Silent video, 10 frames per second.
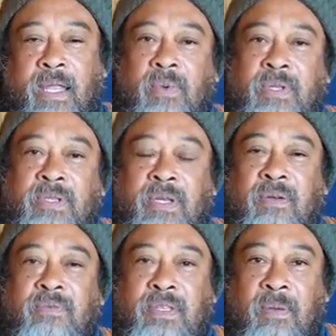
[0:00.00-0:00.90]
they will
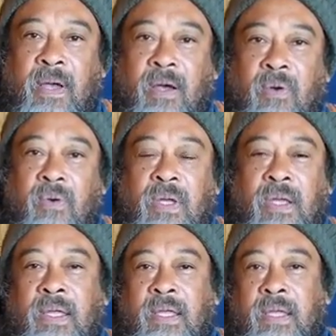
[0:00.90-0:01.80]
serve somehow
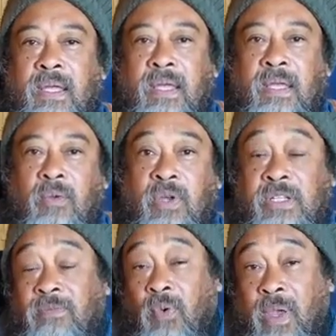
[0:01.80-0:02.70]
in
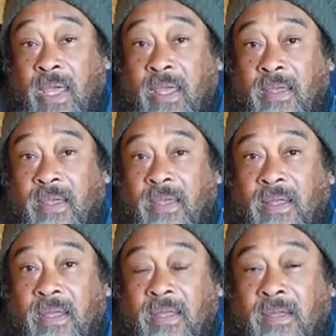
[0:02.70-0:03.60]
whichever way
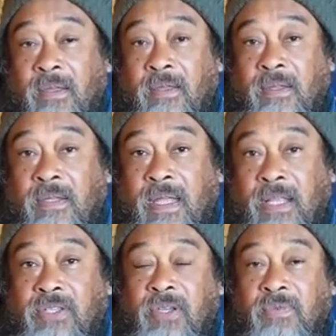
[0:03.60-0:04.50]

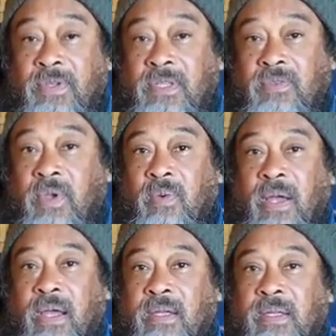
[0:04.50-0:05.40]
that service is
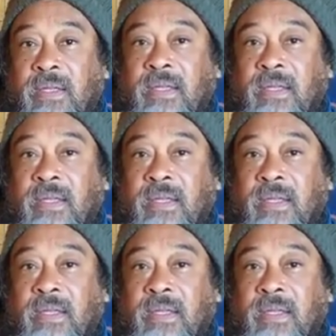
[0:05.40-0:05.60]
required,